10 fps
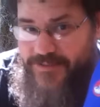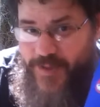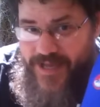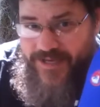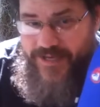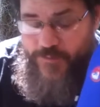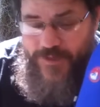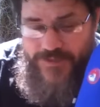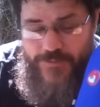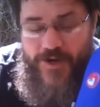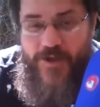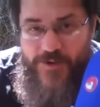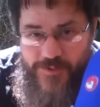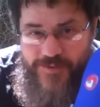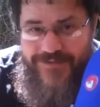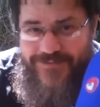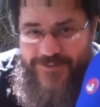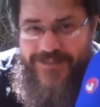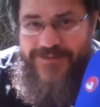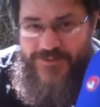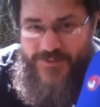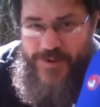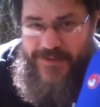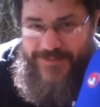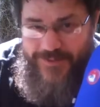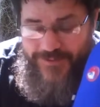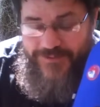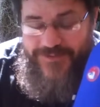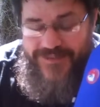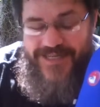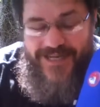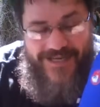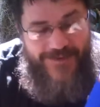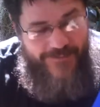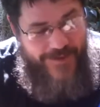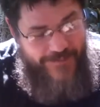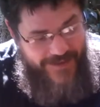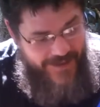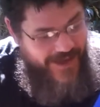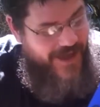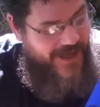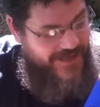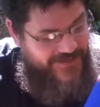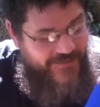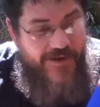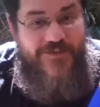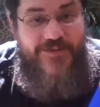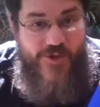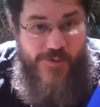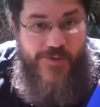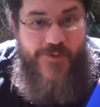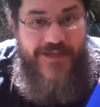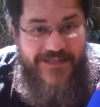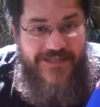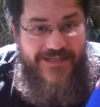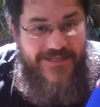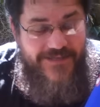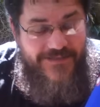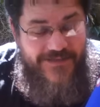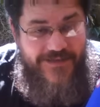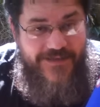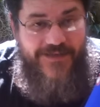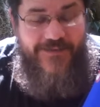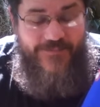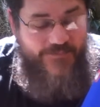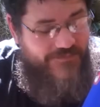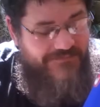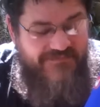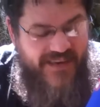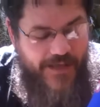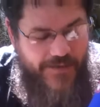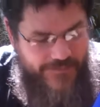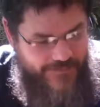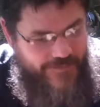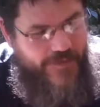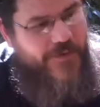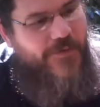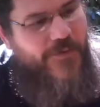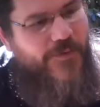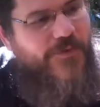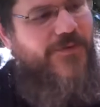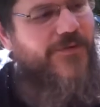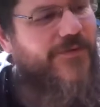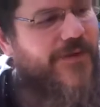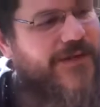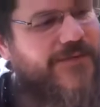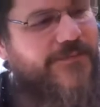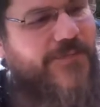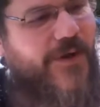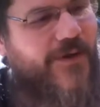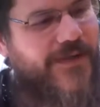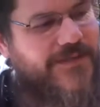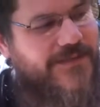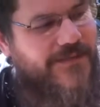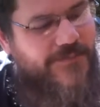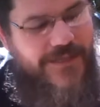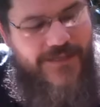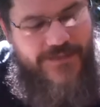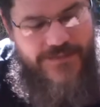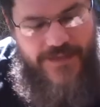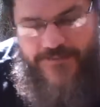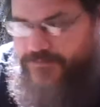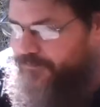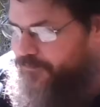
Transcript: this bag leak once, but only when I took it in the swimming pool to check it out properly. As far as normal conditions go, all your belongings are completely safe.